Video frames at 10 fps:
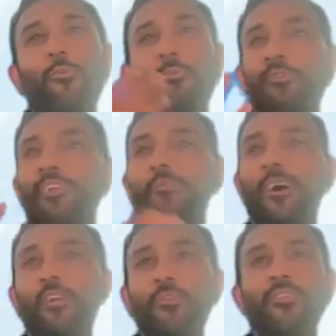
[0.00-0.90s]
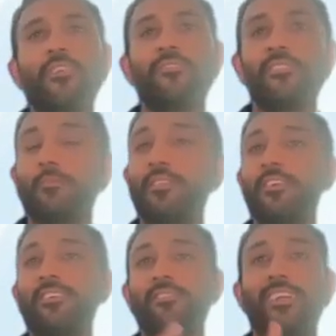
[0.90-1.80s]
When you think about communities, these can be
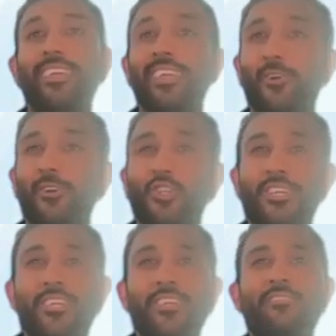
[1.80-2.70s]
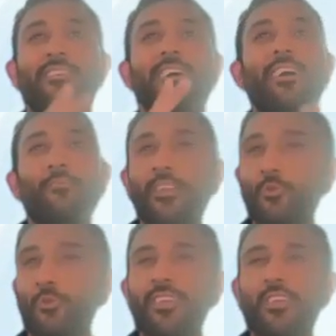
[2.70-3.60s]
things like ERGs,
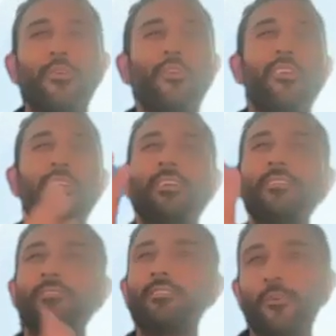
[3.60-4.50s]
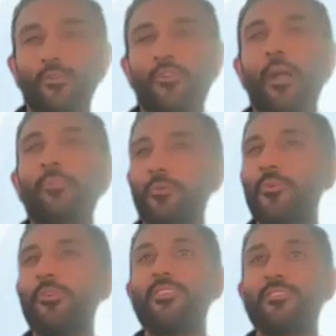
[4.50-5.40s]
mentoring communities, philanthropic
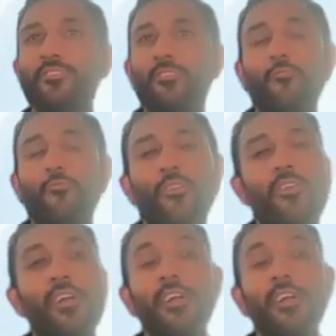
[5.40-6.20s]
communities, and so forth.